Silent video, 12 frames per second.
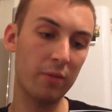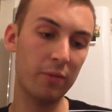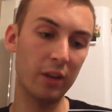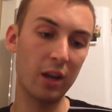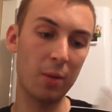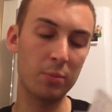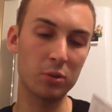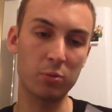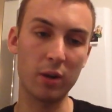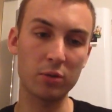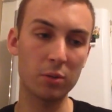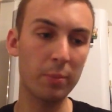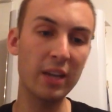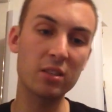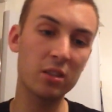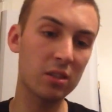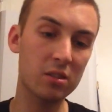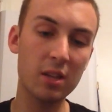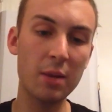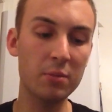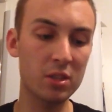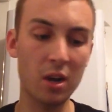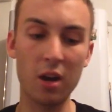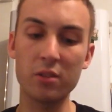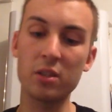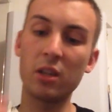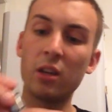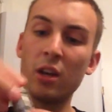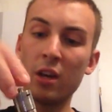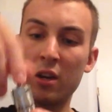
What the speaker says: fill it up as well. So basically it's the same as the Arctic.